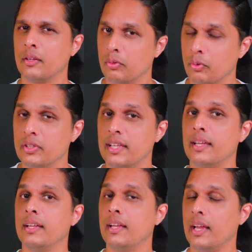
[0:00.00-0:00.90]
Go
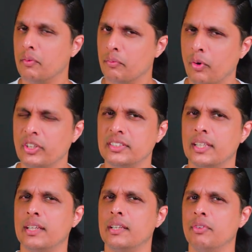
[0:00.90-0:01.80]
there and watch
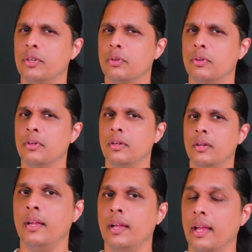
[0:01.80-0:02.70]
that video,
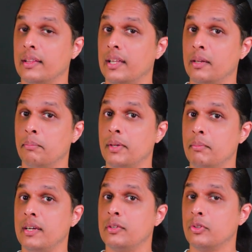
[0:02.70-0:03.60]
and then
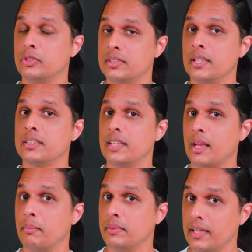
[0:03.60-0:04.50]
implement those things
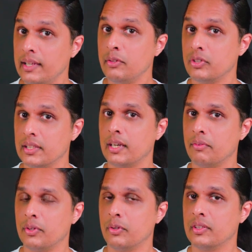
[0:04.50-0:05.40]
that I'm telling you in that
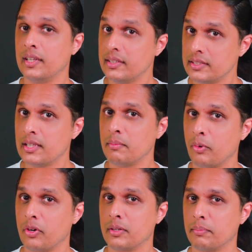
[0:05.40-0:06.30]
video. That is the
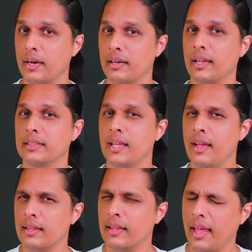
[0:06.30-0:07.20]
important part, guys.
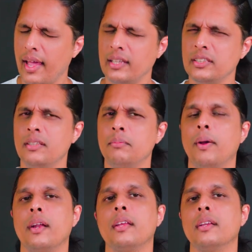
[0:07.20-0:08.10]
The action
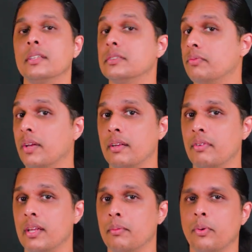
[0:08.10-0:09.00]
part is
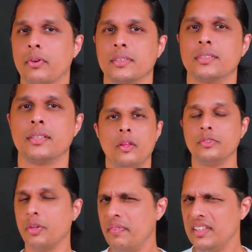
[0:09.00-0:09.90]
very important.
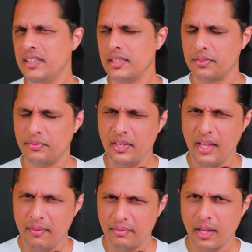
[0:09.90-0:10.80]
So with this, we
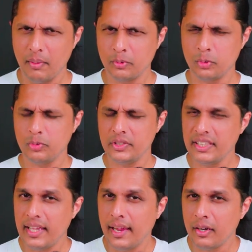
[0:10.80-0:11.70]
have come to
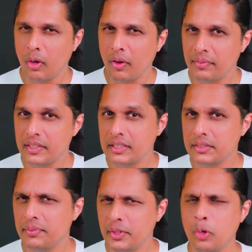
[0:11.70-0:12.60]
the end of
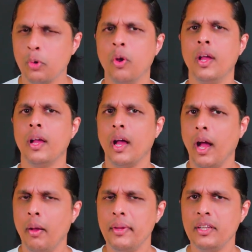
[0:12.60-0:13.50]
this video.
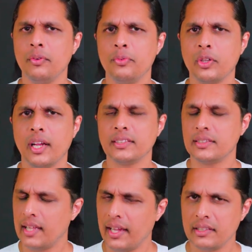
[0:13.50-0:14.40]
How many of you
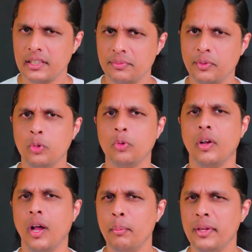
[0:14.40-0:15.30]
guys liked this video?
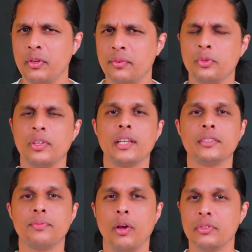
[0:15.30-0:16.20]
How many of you
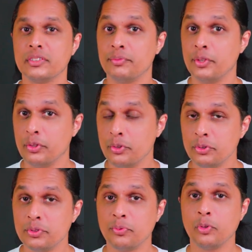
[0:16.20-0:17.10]
guys found this video
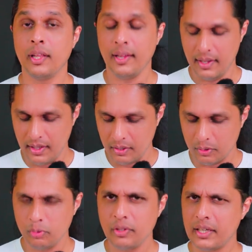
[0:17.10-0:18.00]
useful?
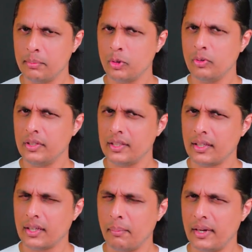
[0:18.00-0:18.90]
Do let me know in
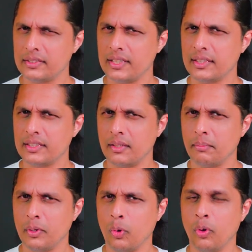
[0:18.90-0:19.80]
the comment
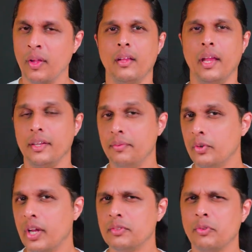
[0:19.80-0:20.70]
section below. And if
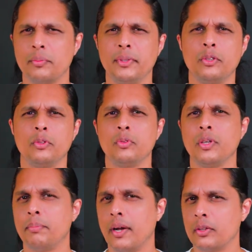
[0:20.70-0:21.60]
you guys want me to do
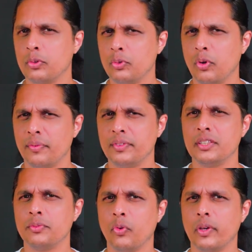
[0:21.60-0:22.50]
a part 2 of
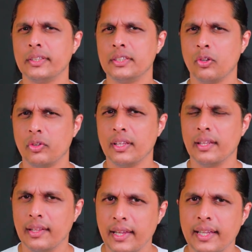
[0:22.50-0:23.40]
this, focusing on the
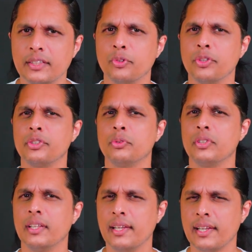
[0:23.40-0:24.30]
legs, showing you
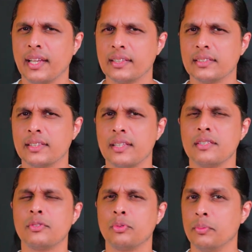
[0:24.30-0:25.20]
the leg
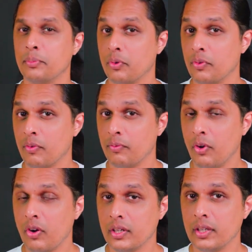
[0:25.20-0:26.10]
exercises to improve your
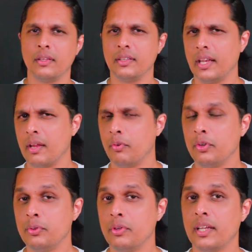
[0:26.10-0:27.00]
walk, then I
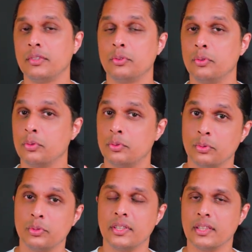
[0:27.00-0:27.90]
want you guys to do
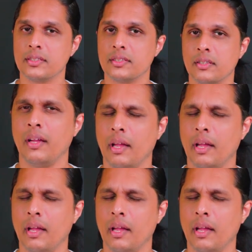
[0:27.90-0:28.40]
2 things.